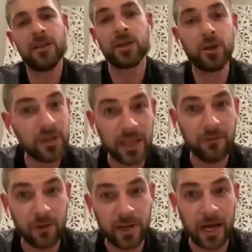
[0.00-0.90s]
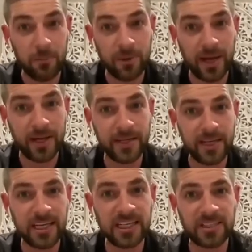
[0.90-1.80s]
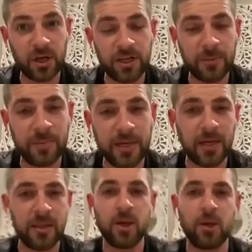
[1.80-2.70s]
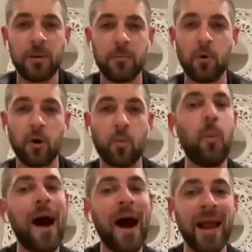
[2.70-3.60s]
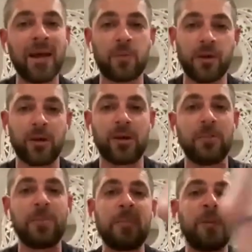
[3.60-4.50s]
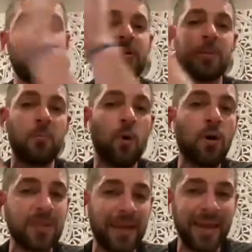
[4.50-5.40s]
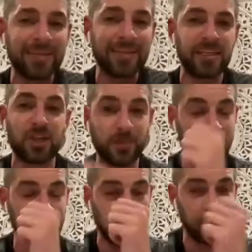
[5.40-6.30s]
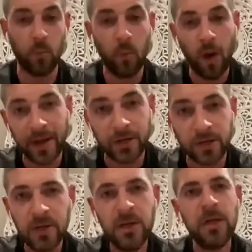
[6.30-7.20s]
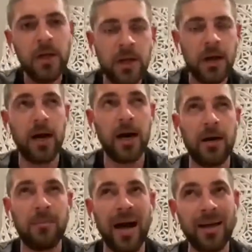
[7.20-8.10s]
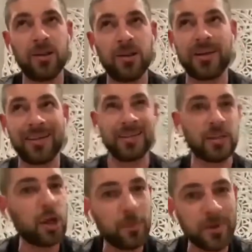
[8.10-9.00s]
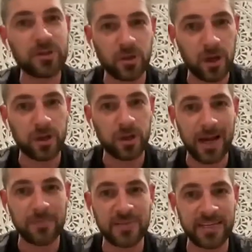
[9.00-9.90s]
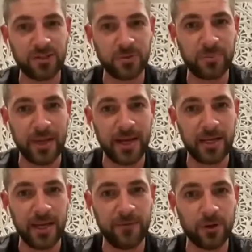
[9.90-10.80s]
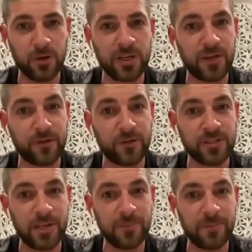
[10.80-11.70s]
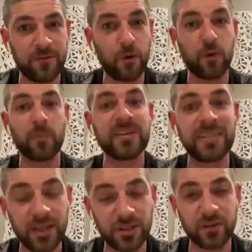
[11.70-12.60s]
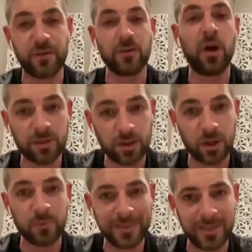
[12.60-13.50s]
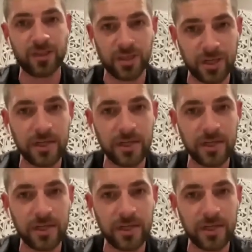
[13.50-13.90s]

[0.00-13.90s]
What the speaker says: Unilevel comp plan is going to be a little bit more wide, where you're going to be building more legs. It's going to be a little bit wider. I look at that as a little bit stronger compensation plan if you're looking for something for retention, for long-term retention,